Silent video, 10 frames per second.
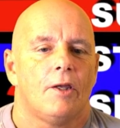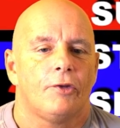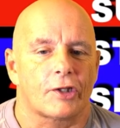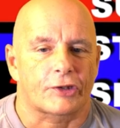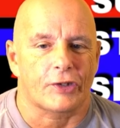
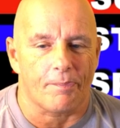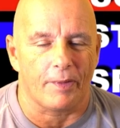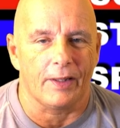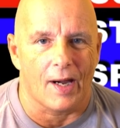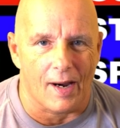The
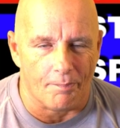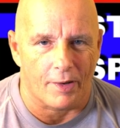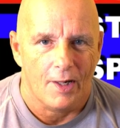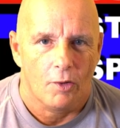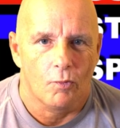shopping up,
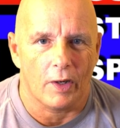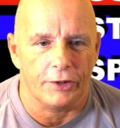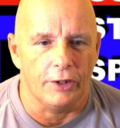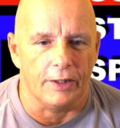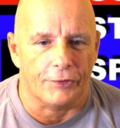what
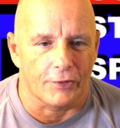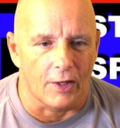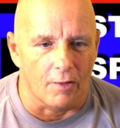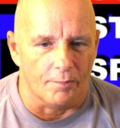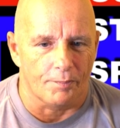you need to
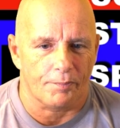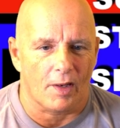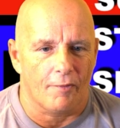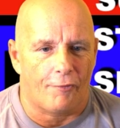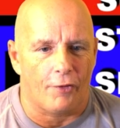know
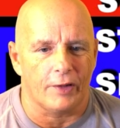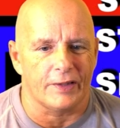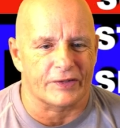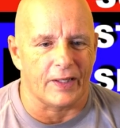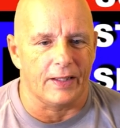for
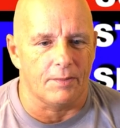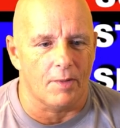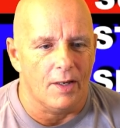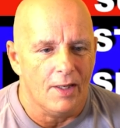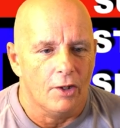this
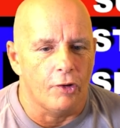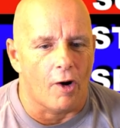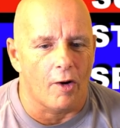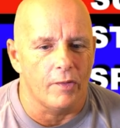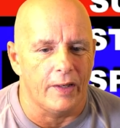game, you
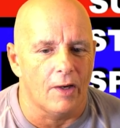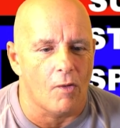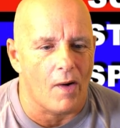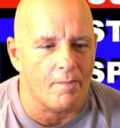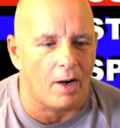already
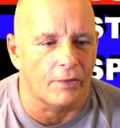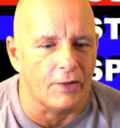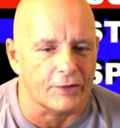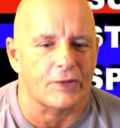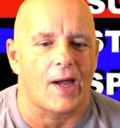know about
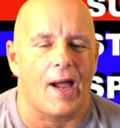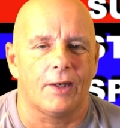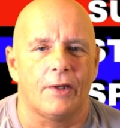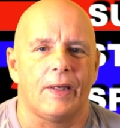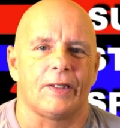this.
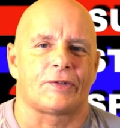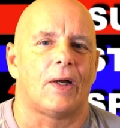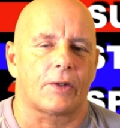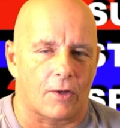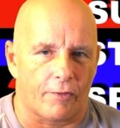Allen is
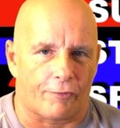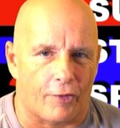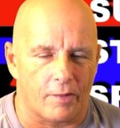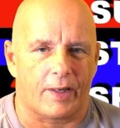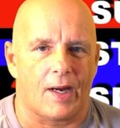not
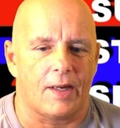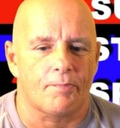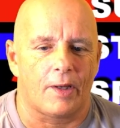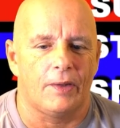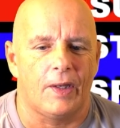confirmed, guy,
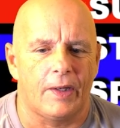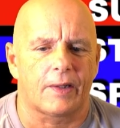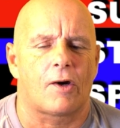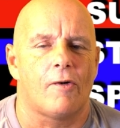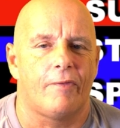but
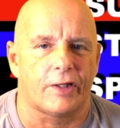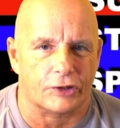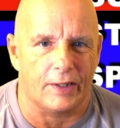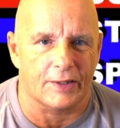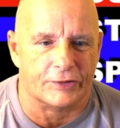
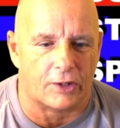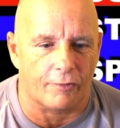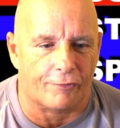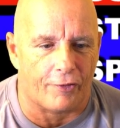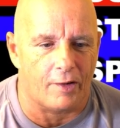Nedeljkovic is
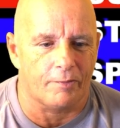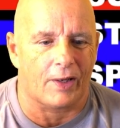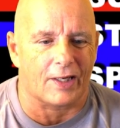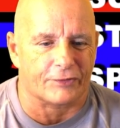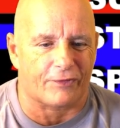confirmed.
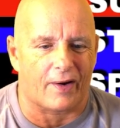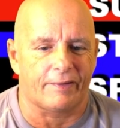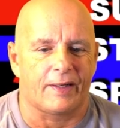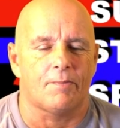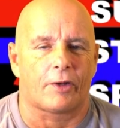The last
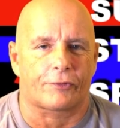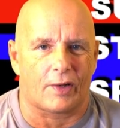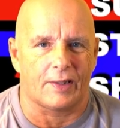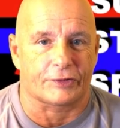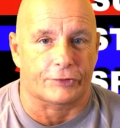5 games,
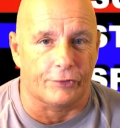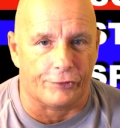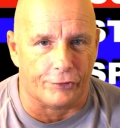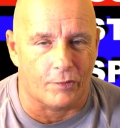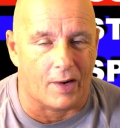Montreal is
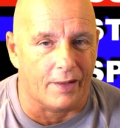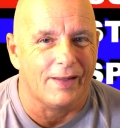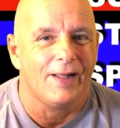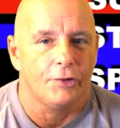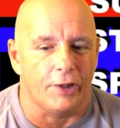2-2-1.
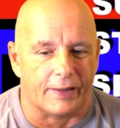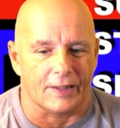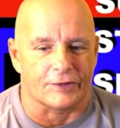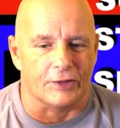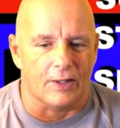You
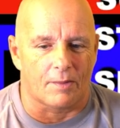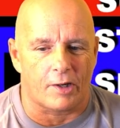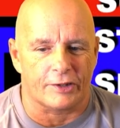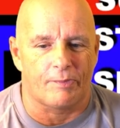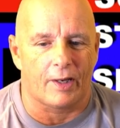can see
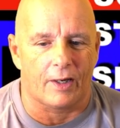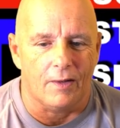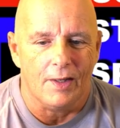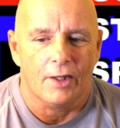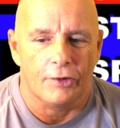number is
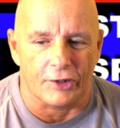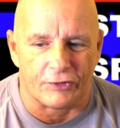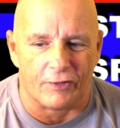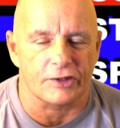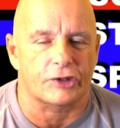better. The
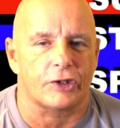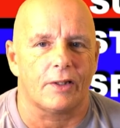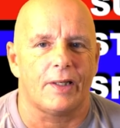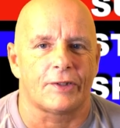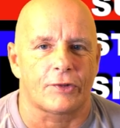
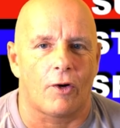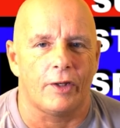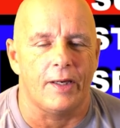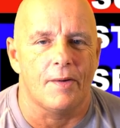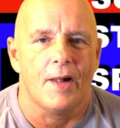differential is
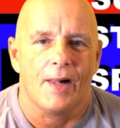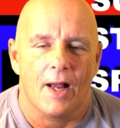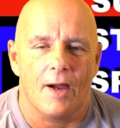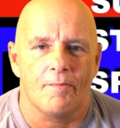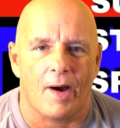only
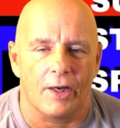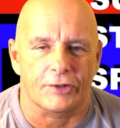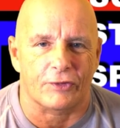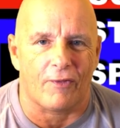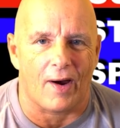a
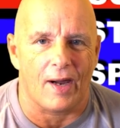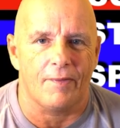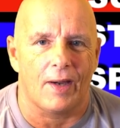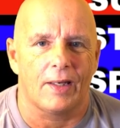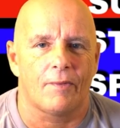minus
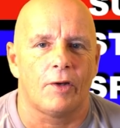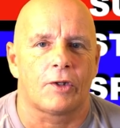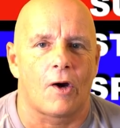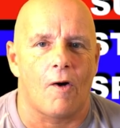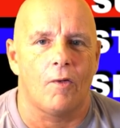5,
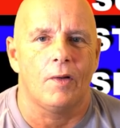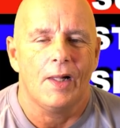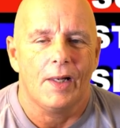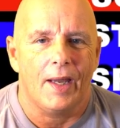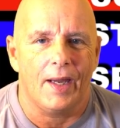11 goal,
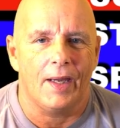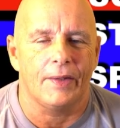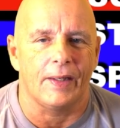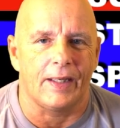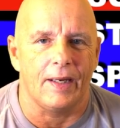
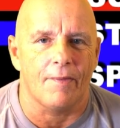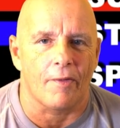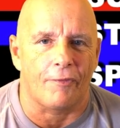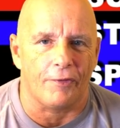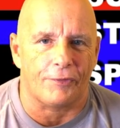and they gave
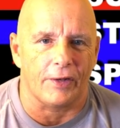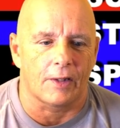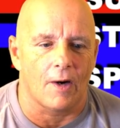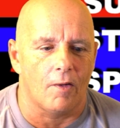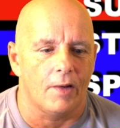a
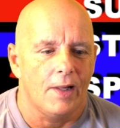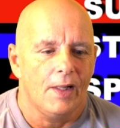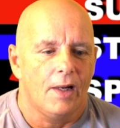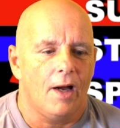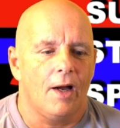15 goal.
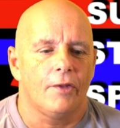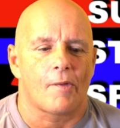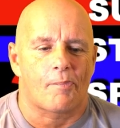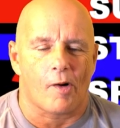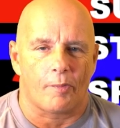
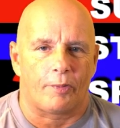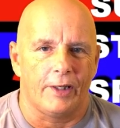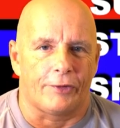The power play